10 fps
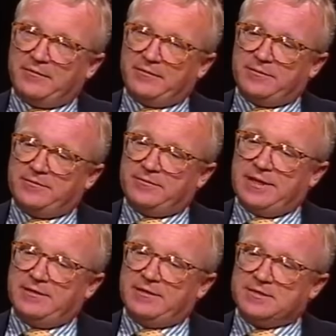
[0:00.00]

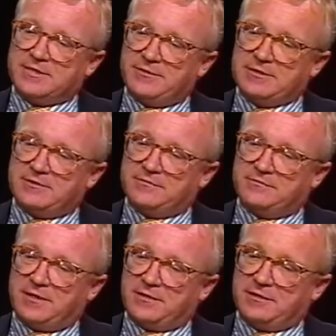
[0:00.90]
They did a series
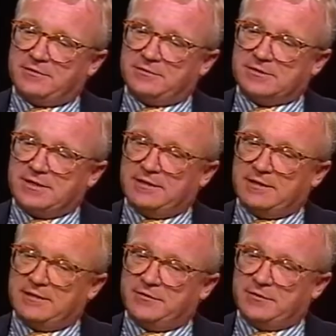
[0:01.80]
of articles in
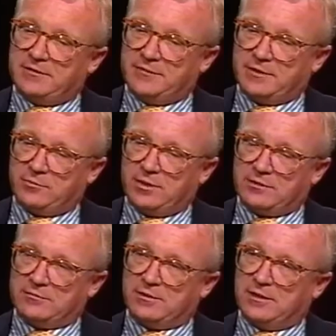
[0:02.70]
the Philadelphia
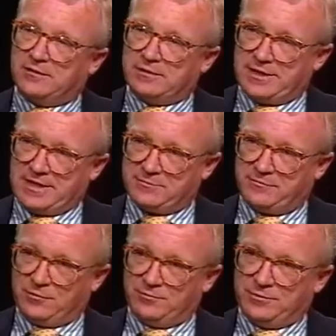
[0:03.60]
Inquirer on the tax
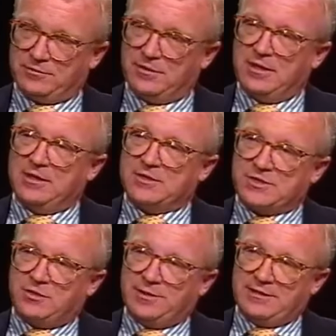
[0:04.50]
reform bill
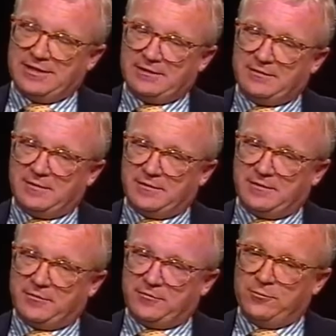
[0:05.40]
showing that
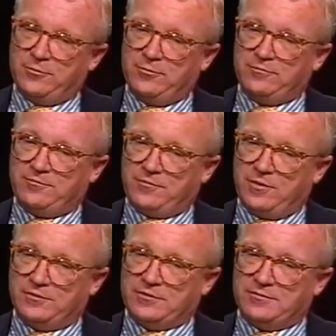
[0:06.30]
through
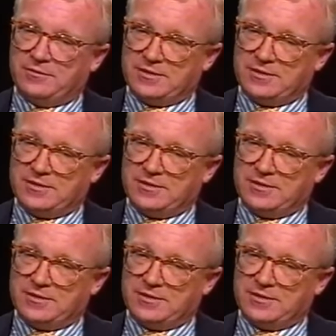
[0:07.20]
false,